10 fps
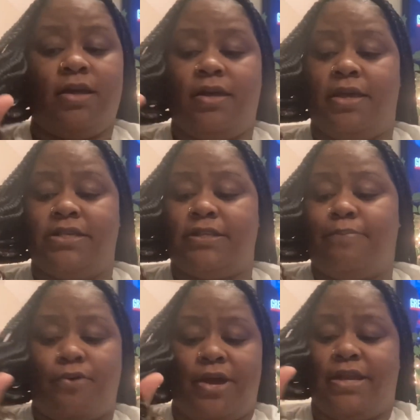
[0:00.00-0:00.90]
It's
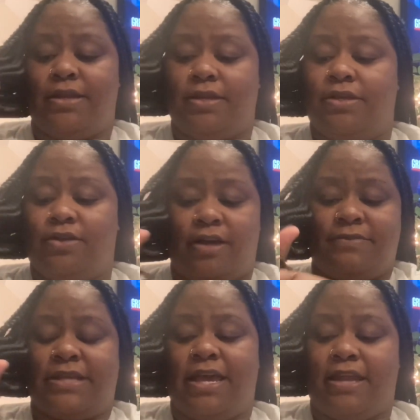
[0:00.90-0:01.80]
important, you know what I'm
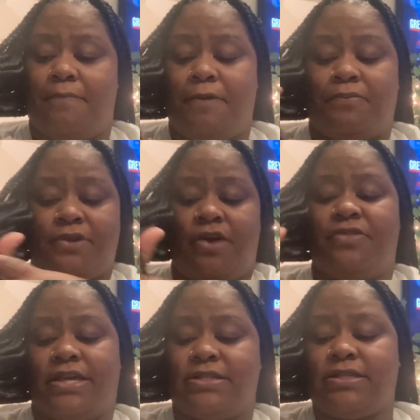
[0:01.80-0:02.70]
saying, that people know
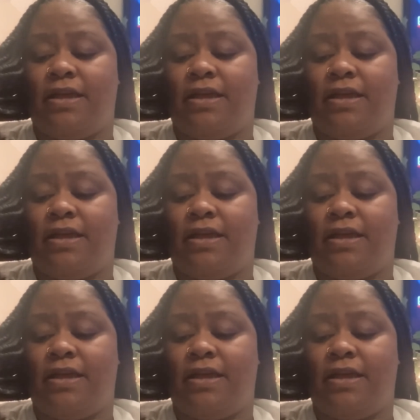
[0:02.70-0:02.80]
this.